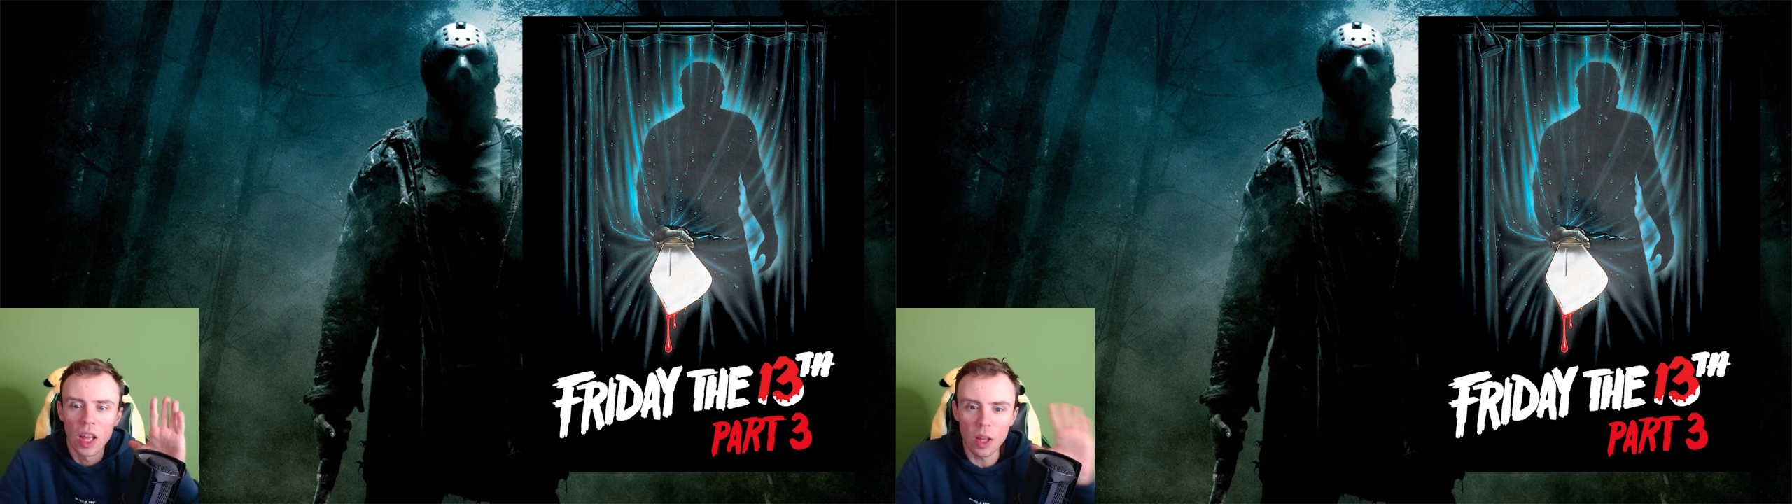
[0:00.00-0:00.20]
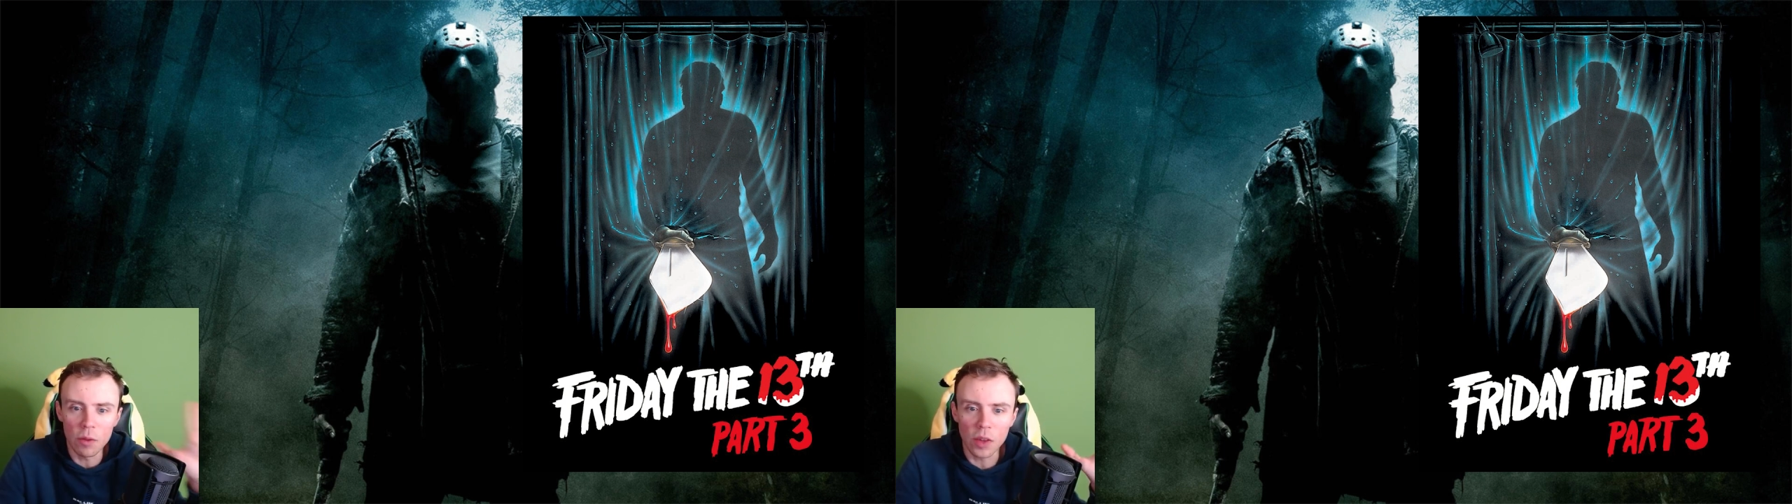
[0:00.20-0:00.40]

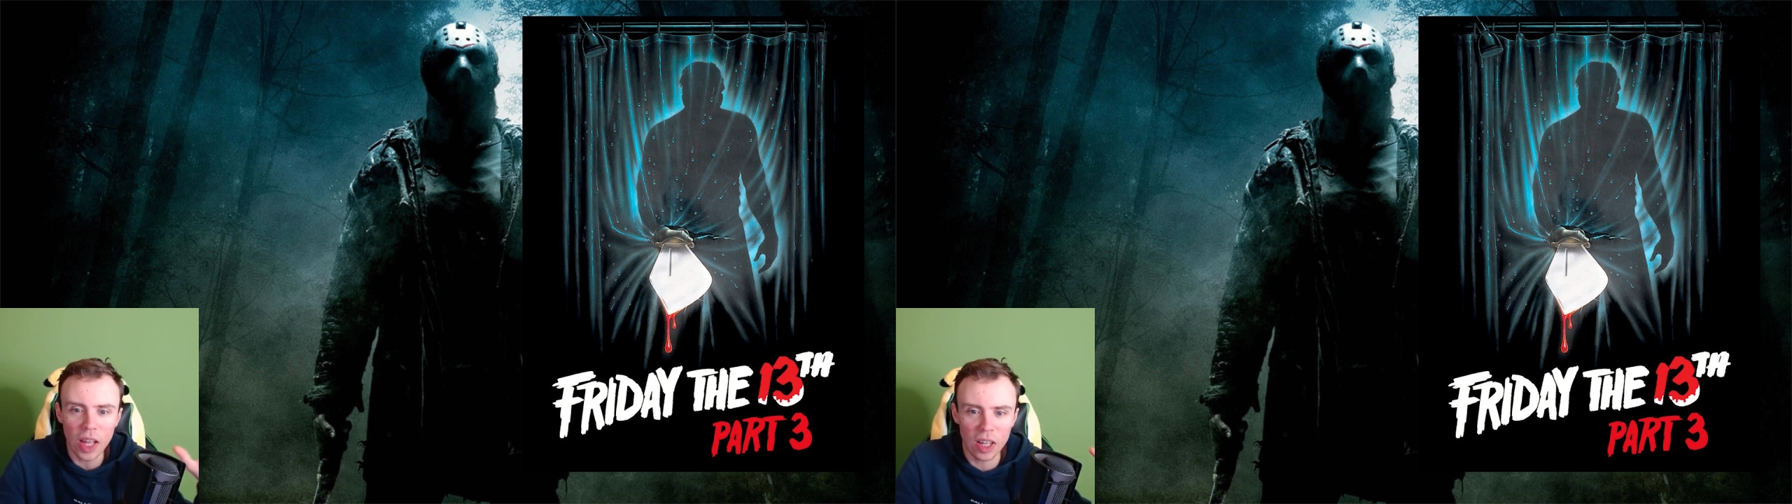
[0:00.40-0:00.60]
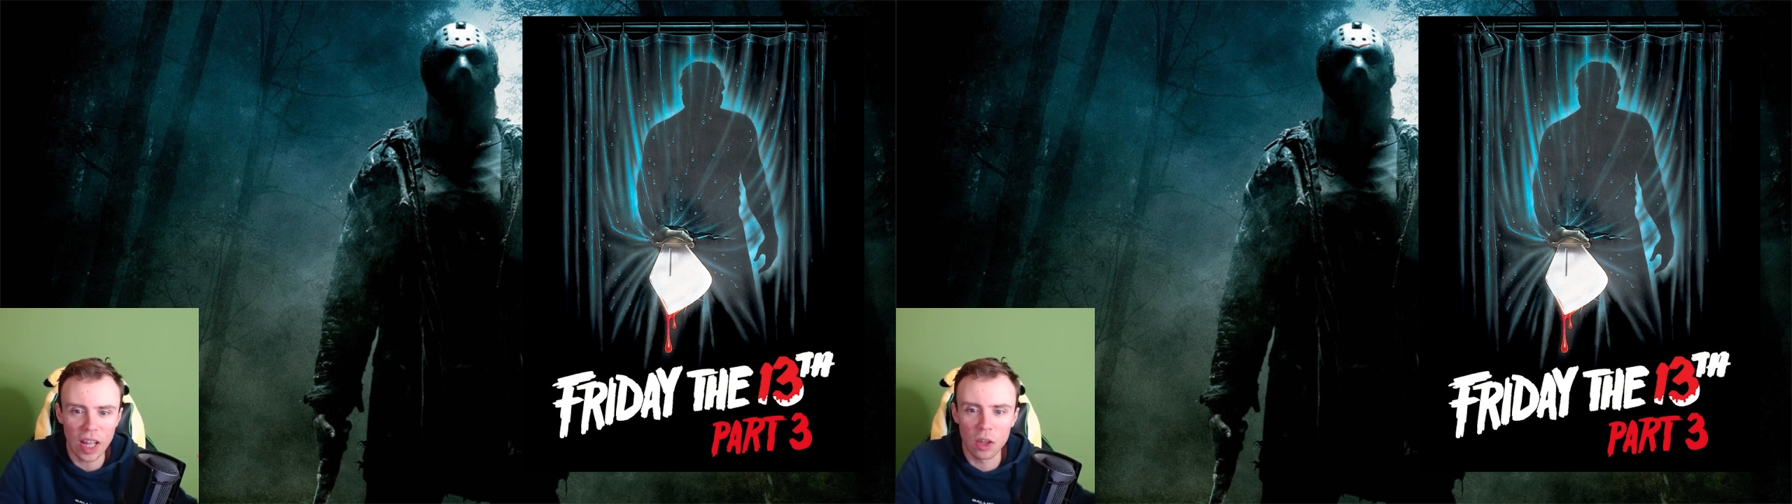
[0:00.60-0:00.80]
if you
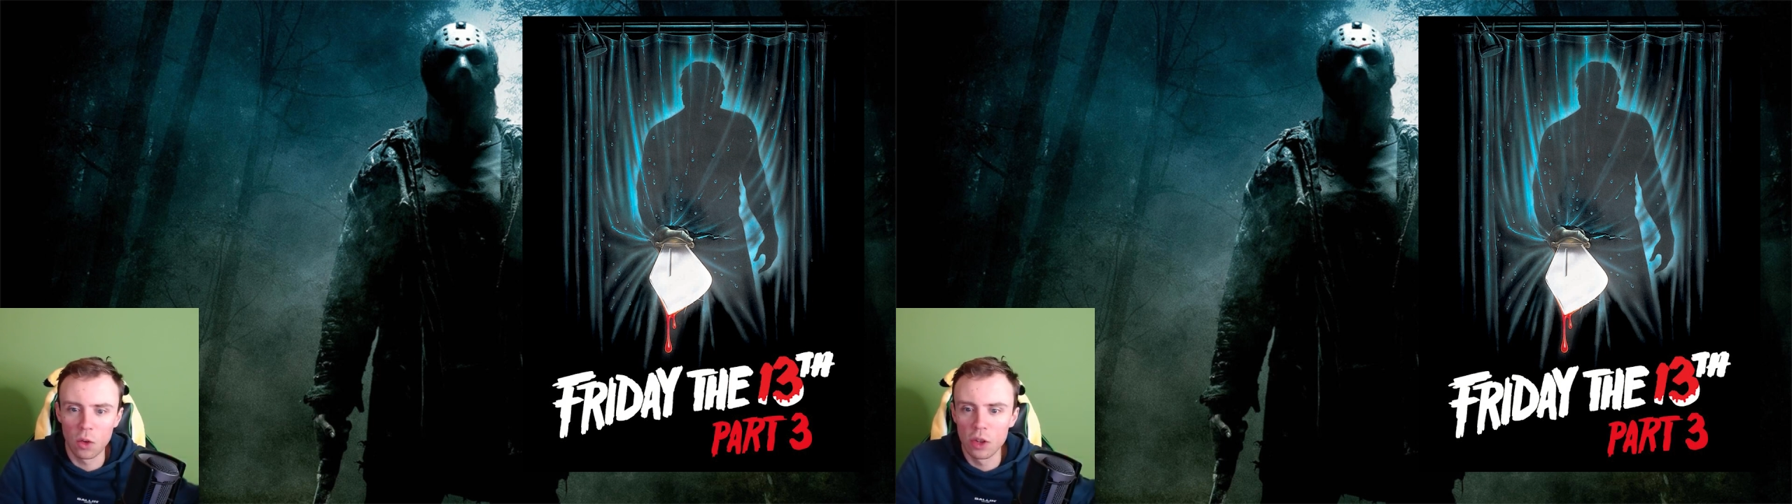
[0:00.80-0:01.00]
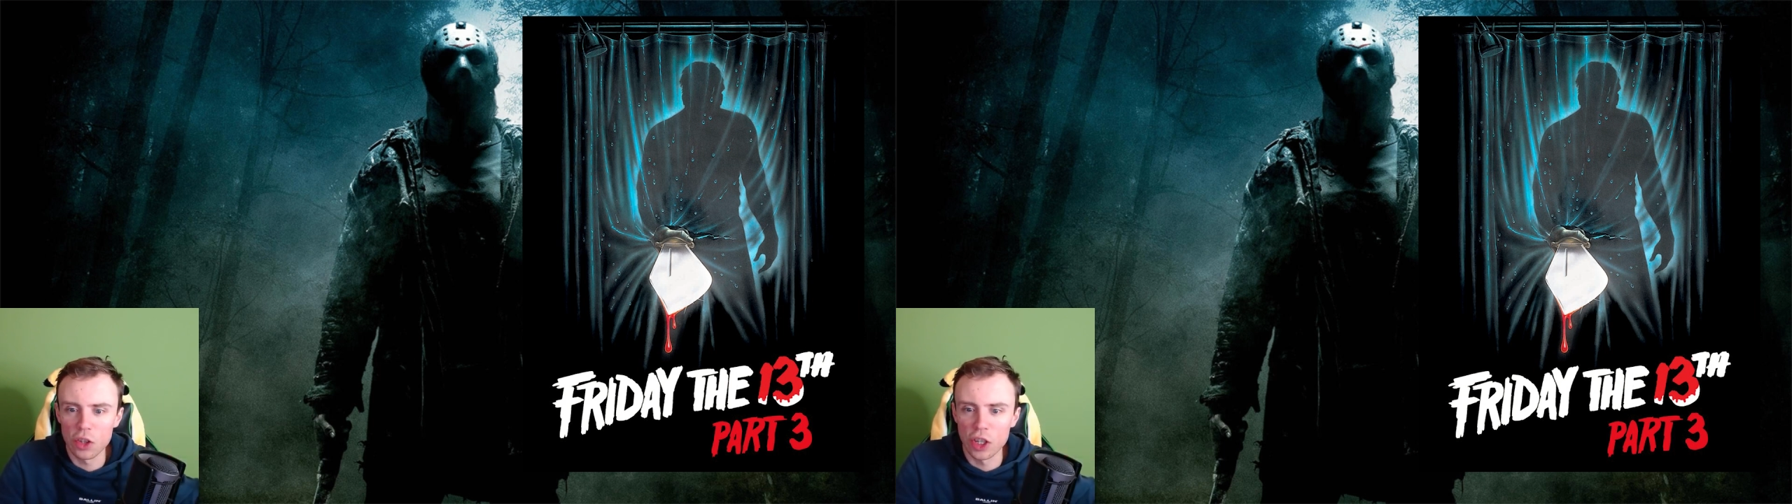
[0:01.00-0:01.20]
can get
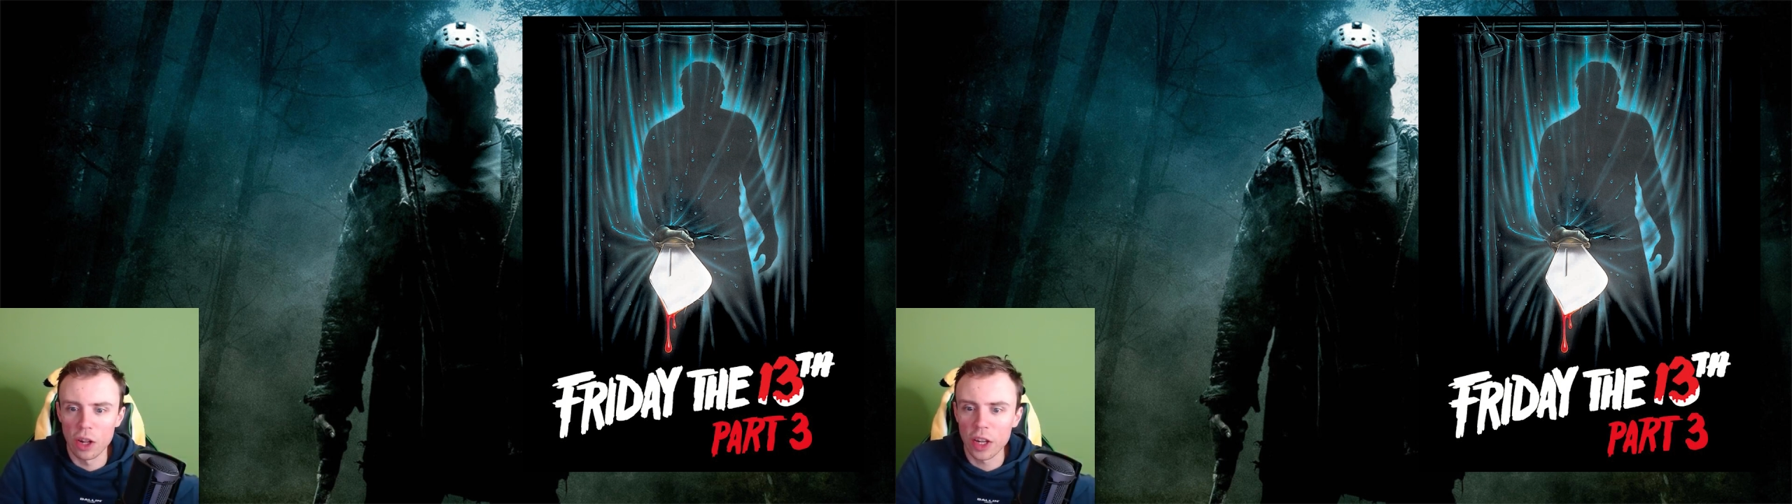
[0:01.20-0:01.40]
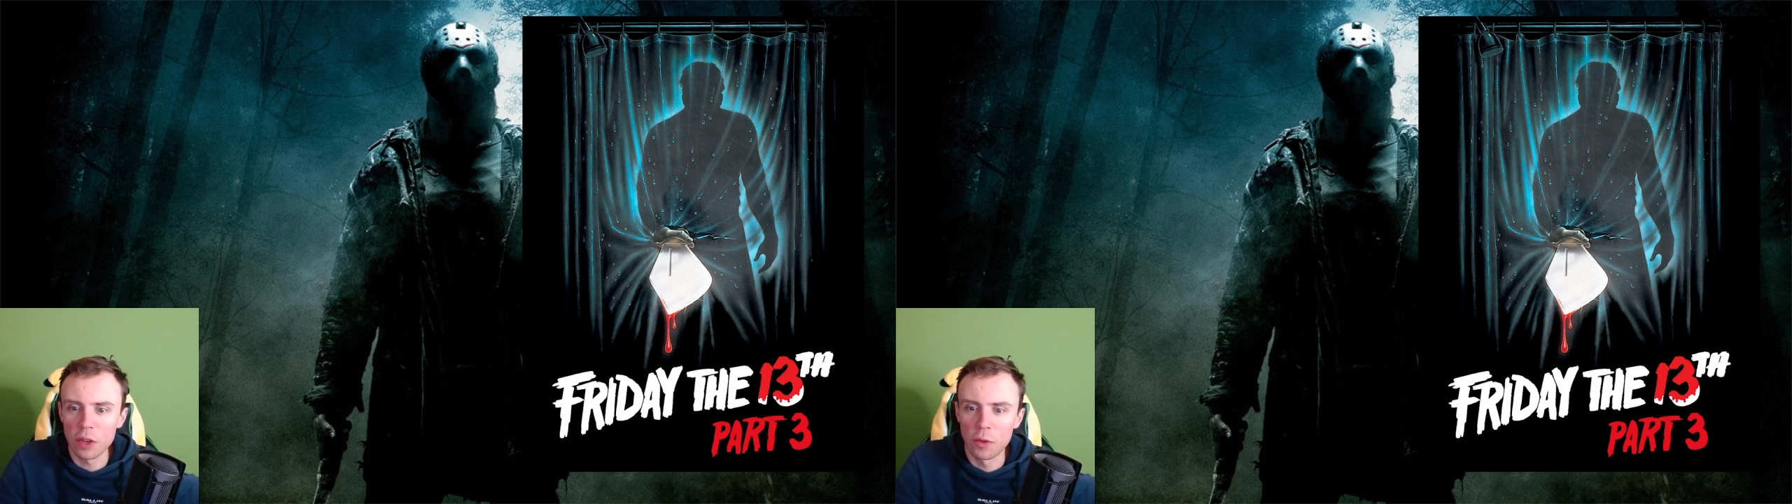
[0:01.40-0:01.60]
through the
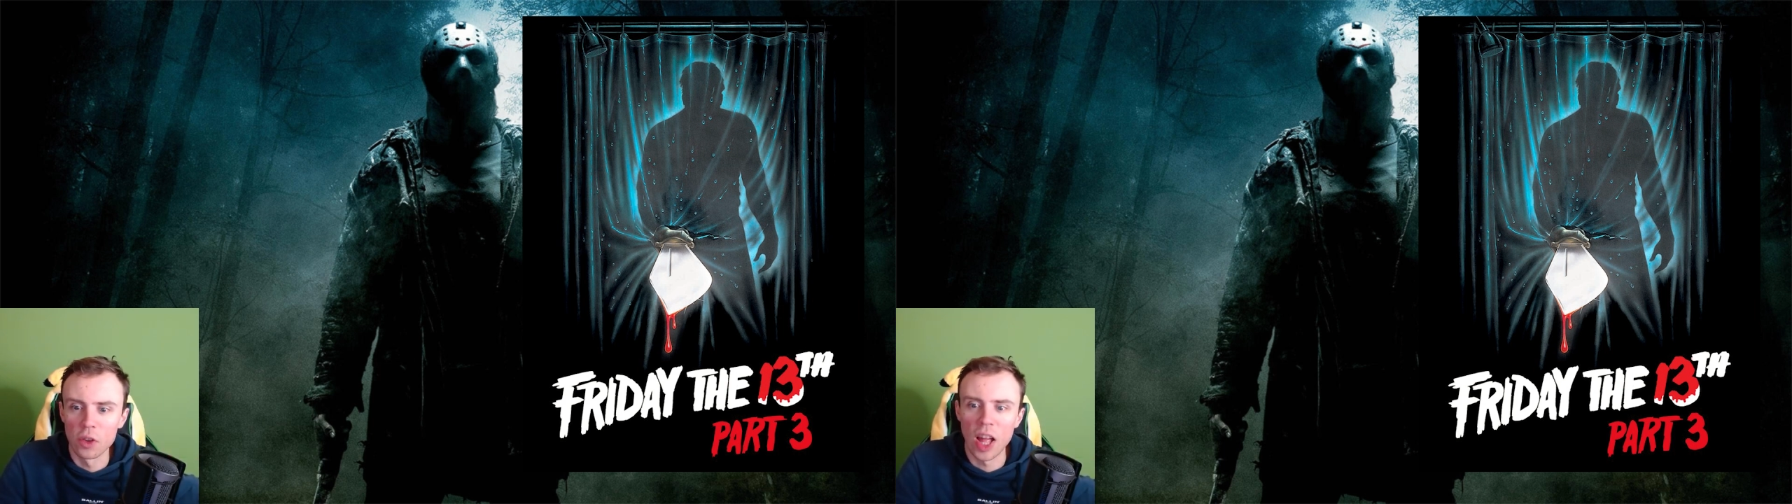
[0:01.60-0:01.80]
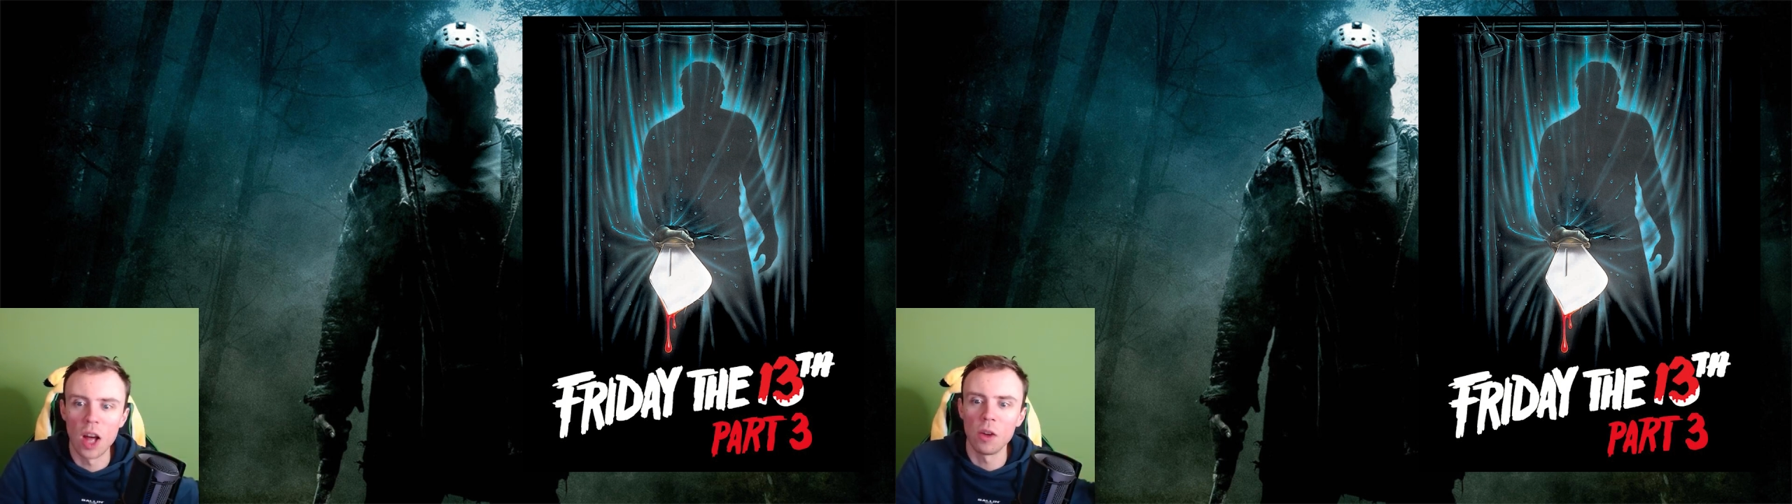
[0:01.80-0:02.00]
sluggish
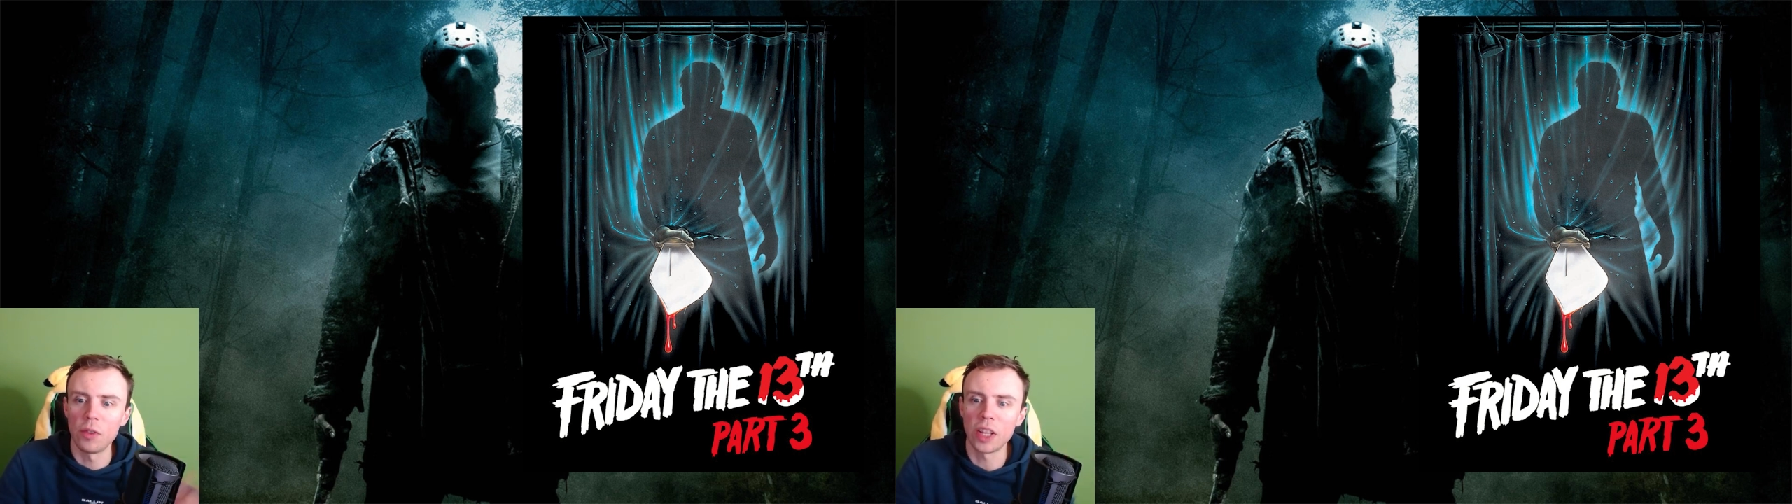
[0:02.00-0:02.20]
first half,